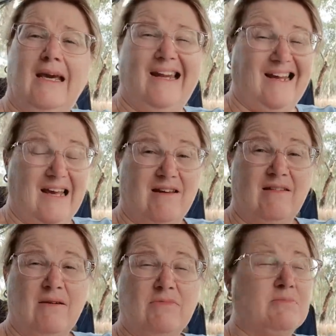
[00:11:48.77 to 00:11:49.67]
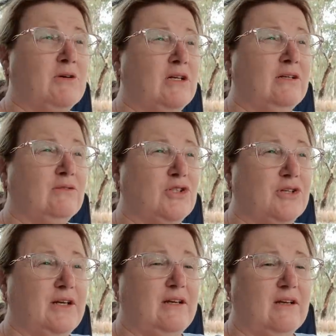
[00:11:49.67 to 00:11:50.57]
Anyhow, that was my little
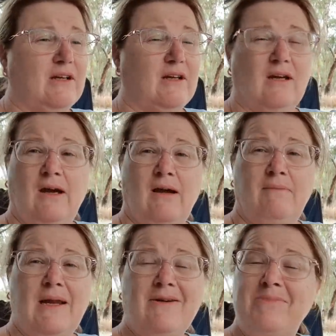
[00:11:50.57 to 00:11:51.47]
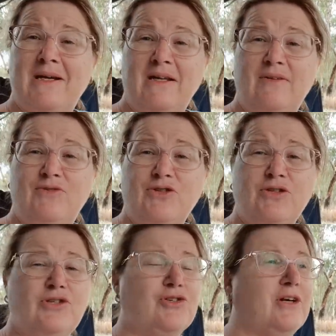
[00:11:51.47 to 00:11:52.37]
treat. Now I'm going to give John
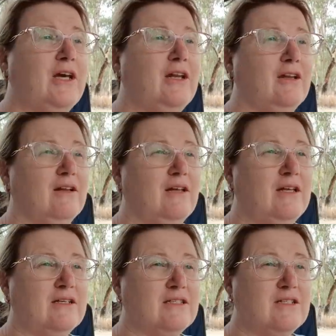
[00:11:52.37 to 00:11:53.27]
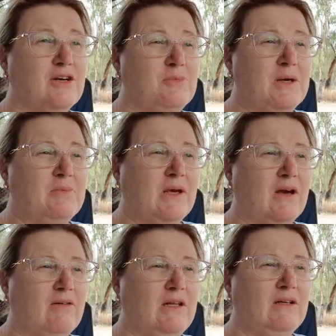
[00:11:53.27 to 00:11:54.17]
a treat. He doesn't know where we're
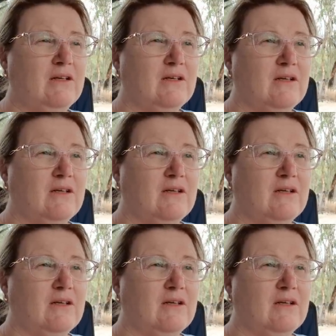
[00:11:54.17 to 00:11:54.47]
going.